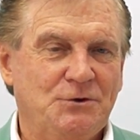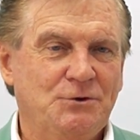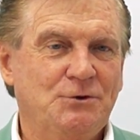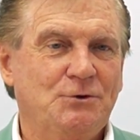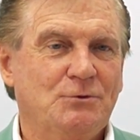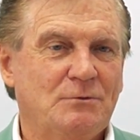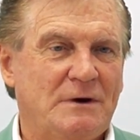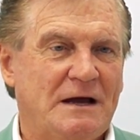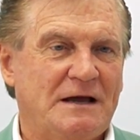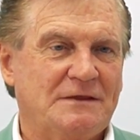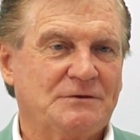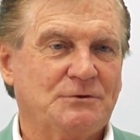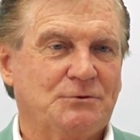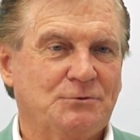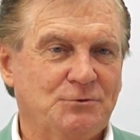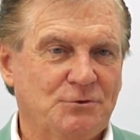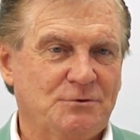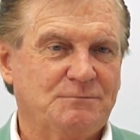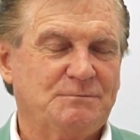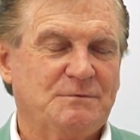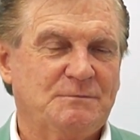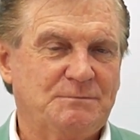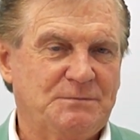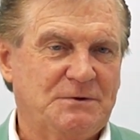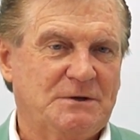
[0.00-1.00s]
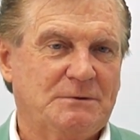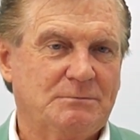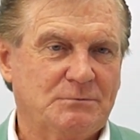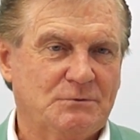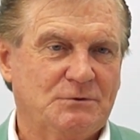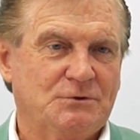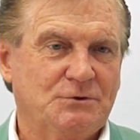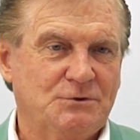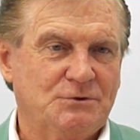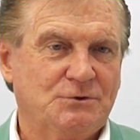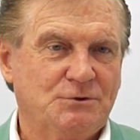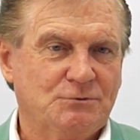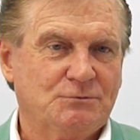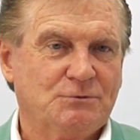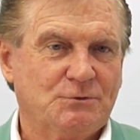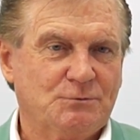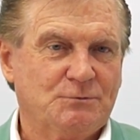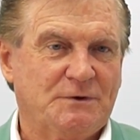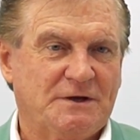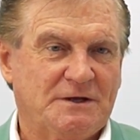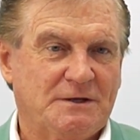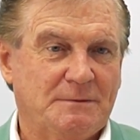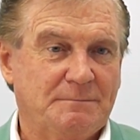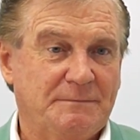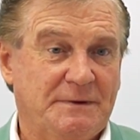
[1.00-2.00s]
who are the group of people who you would
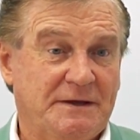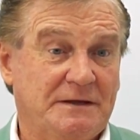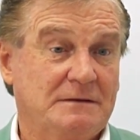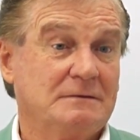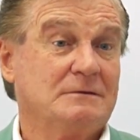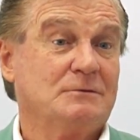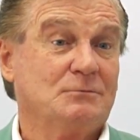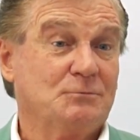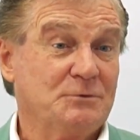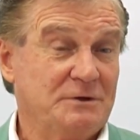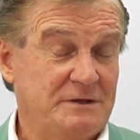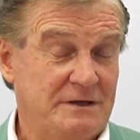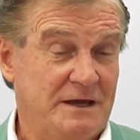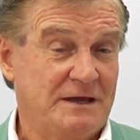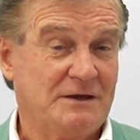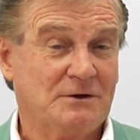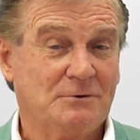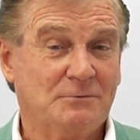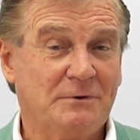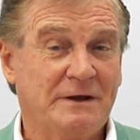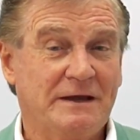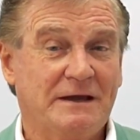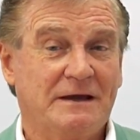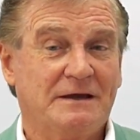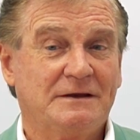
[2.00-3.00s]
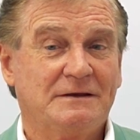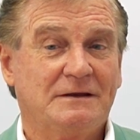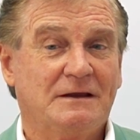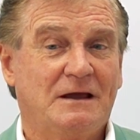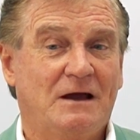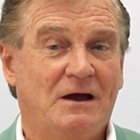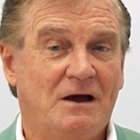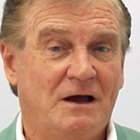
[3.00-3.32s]
recommend that we hang around?